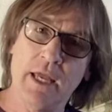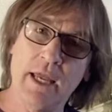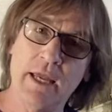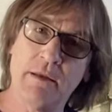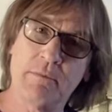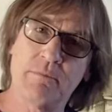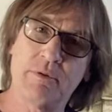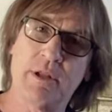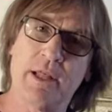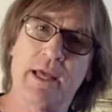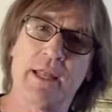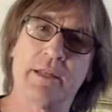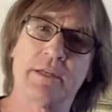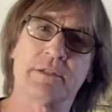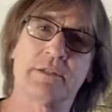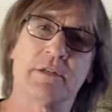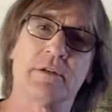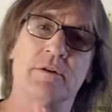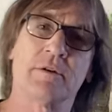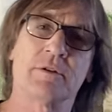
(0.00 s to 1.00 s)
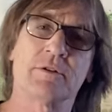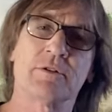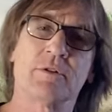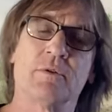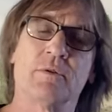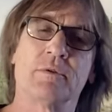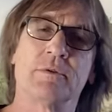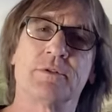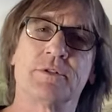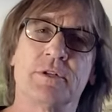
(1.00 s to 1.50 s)
8 planets in our
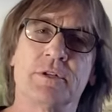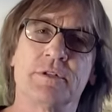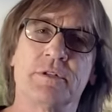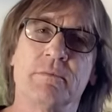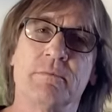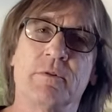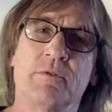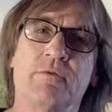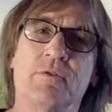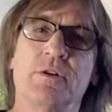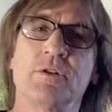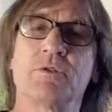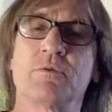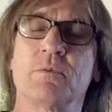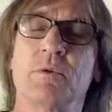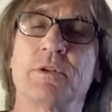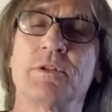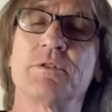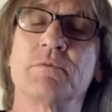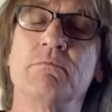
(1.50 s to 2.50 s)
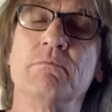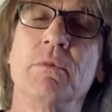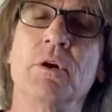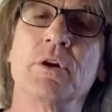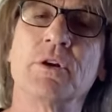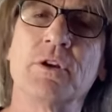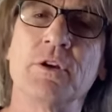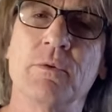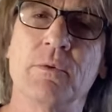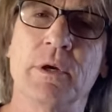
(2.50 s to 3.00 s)
solar system. The first one is
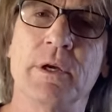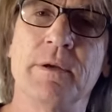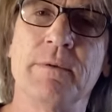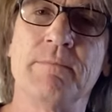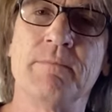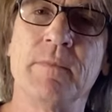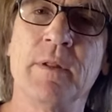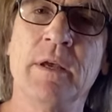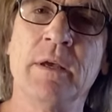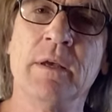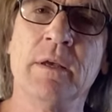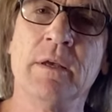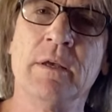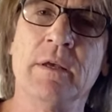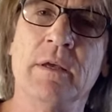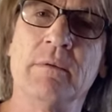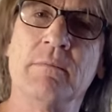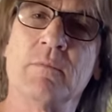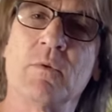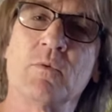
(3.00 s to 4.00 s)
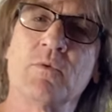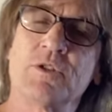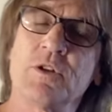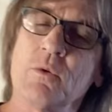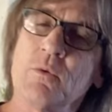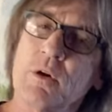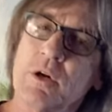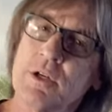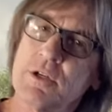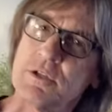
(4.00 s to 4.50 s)
Mercury. And
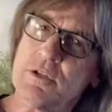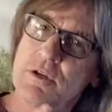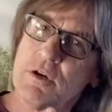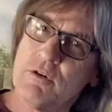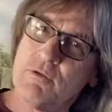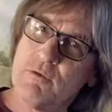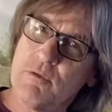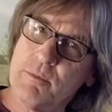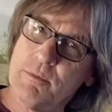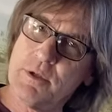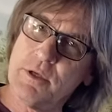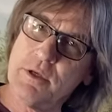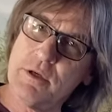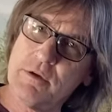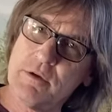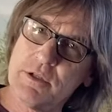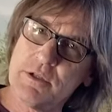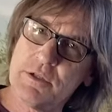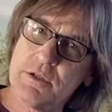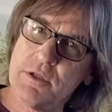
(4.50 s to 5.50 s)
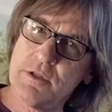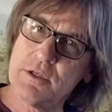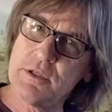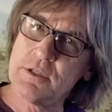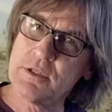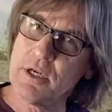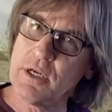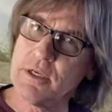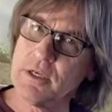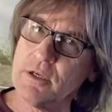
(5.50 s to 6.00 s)
so we're going to start from the nearest to the
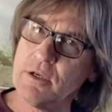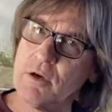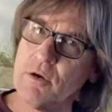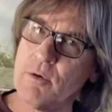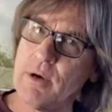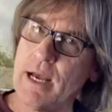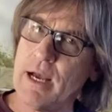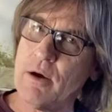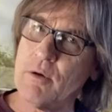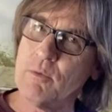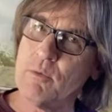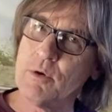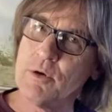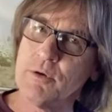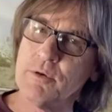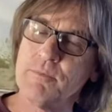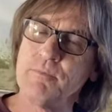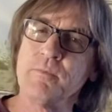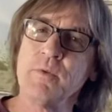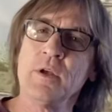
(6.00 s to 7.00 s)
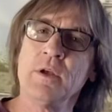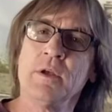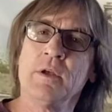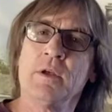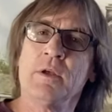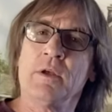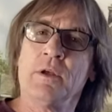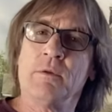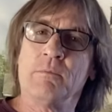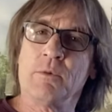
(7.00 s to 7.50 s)
sun and go outward.
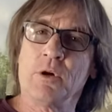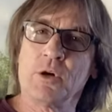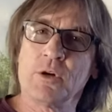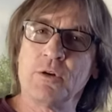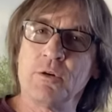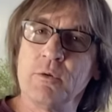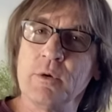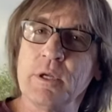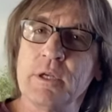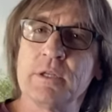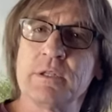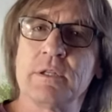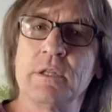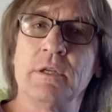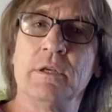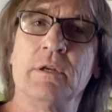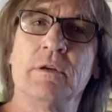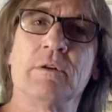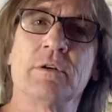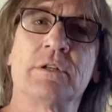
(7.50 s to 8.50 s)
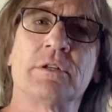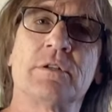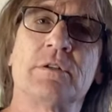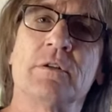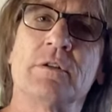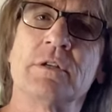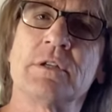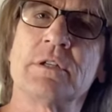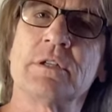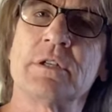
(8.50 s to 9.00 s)
Mercury is the nearest
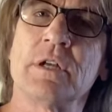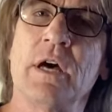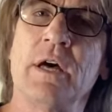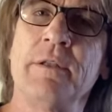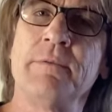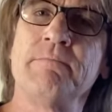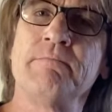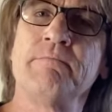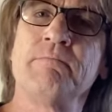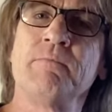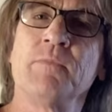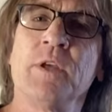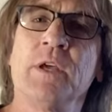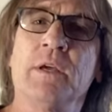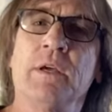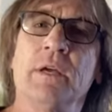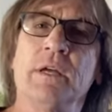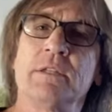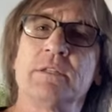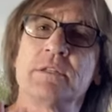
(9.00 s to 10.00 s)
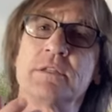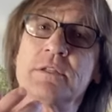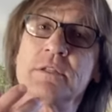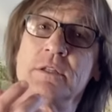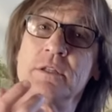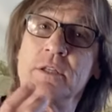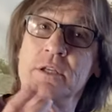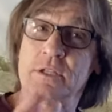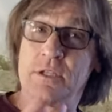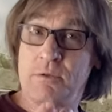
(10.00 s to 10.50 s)
to the sun. It's
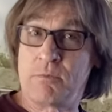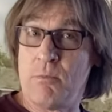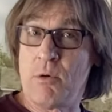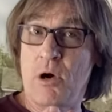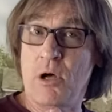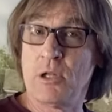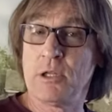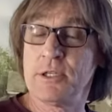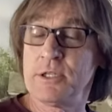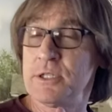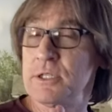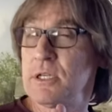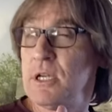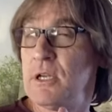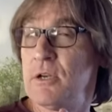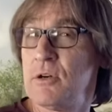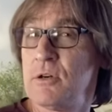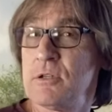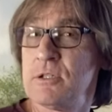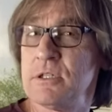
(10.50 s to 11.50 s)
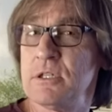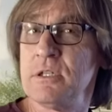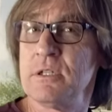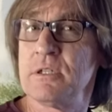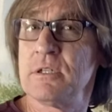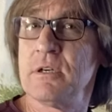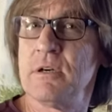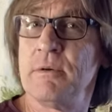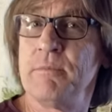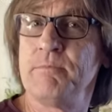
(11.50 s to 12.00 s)
the smallest in our
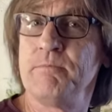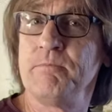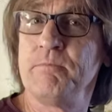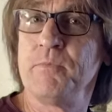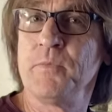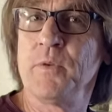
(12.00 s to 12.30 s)
system,